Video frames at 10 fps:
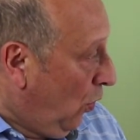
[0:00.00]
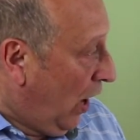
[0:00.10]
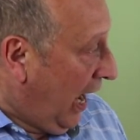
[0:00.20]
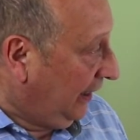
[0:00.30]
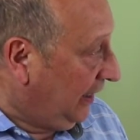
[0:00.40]

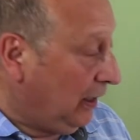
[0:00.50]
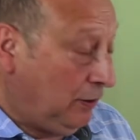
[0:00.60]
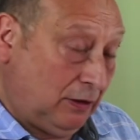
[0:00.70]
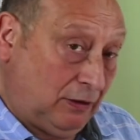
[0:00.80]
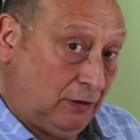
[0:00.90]

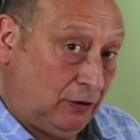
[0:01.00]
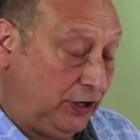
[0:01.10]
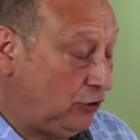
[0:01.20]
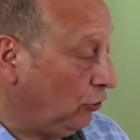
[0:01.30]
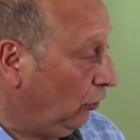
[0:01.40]
Adding
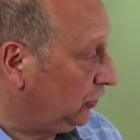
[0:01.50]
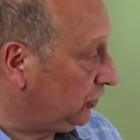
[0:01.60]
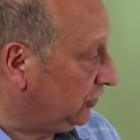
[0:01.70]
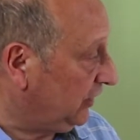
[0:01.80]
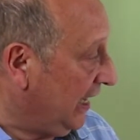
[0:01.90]

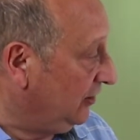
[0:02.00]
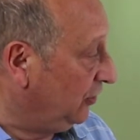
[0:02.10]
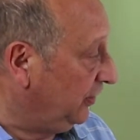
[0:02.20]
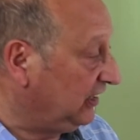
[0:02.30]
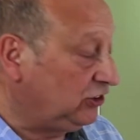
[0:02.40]
resources and the
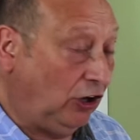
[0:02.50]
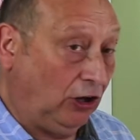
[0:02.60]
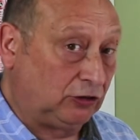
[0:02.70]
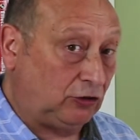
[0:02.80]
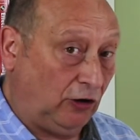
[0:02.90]

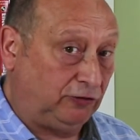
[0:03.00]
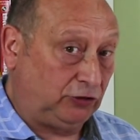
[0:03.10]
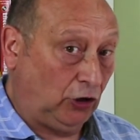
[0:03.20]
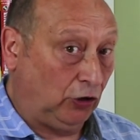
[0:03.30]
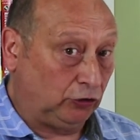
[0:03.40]
result of
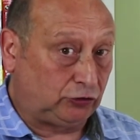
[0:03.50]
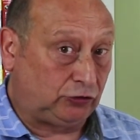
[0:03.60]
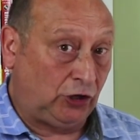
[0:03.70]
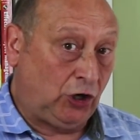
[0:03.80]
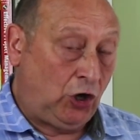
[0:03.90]

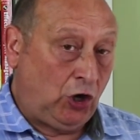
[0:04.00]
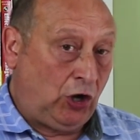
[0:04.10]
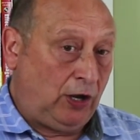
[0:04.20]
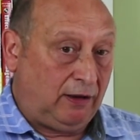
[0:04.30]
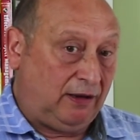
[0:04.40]
those
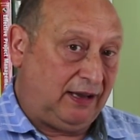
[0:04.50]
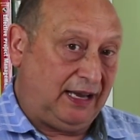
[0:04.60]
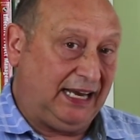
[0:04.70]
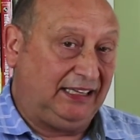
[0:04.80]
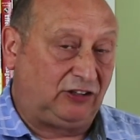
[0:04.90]

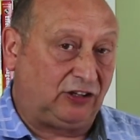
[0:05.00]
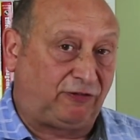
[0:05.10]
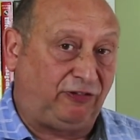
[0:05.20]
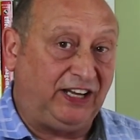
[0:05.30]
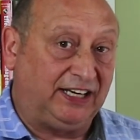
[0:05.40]

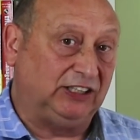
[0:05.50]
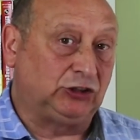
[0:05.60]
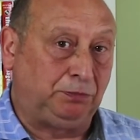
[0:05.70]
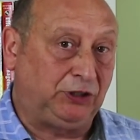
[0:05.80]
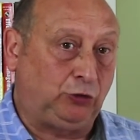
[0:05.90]
interference
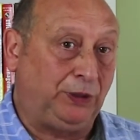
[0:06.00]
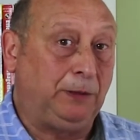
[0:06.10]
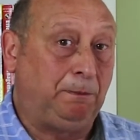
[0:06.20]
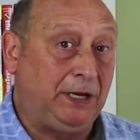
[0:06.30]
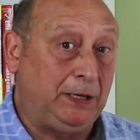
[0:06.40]

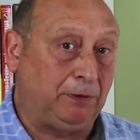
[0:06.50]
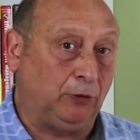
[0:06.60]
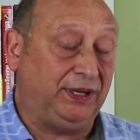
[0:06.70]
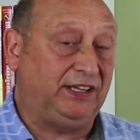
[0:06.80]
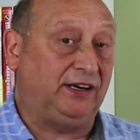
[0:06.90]
between people
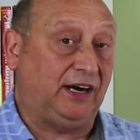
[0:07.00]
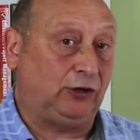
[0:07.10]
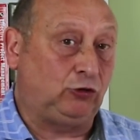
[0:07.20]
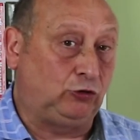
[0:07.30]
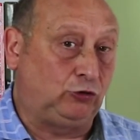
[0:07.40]
when there
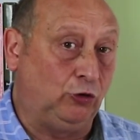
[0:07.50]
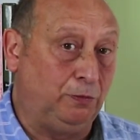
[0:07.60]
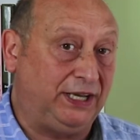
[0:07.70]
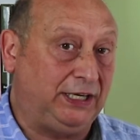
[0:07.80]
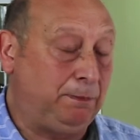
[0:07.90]
are too
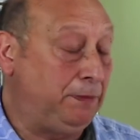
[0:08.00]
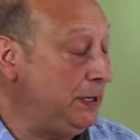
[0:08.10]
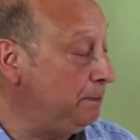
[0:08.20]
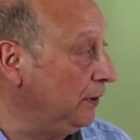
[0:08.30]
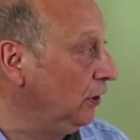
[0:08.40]
many
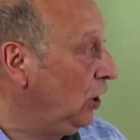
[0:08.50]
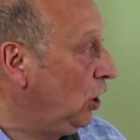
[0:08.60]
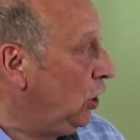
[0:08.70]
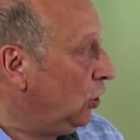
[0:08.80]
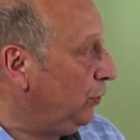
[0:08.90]
people,
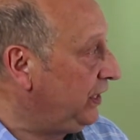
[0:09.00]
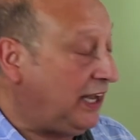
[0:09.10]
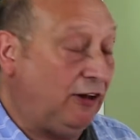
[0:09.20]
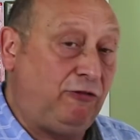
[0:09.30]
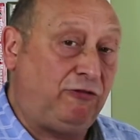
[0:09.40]
we
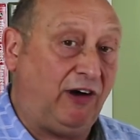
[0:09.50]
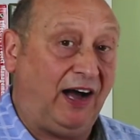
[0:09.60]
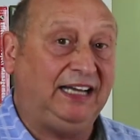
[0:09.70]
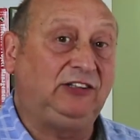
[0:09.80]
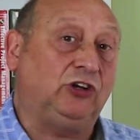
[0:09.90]
can
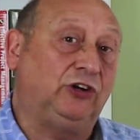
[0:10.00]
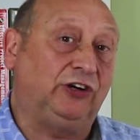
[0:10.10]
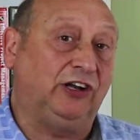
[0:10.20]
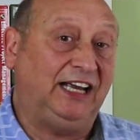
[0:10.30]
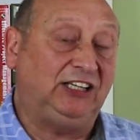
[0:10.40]
find a
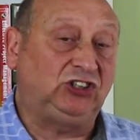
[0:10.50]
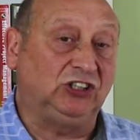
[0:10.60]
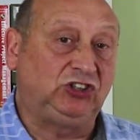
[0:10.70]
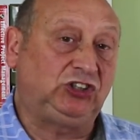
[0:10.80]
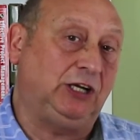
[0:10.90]

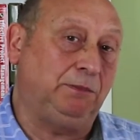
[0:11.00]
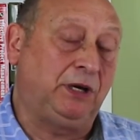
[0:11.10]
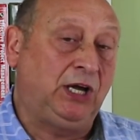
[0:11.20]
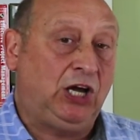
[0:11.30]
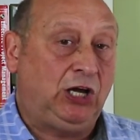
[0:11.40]
relationship
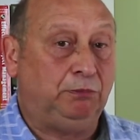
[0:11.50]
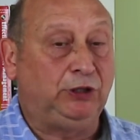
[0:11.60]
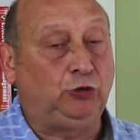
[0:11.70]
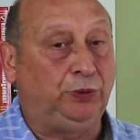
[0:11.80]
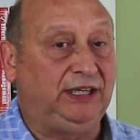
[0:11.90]

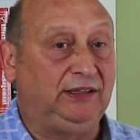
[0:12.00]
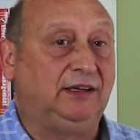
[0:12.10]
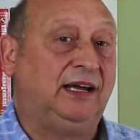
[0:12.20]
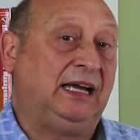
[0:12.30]
between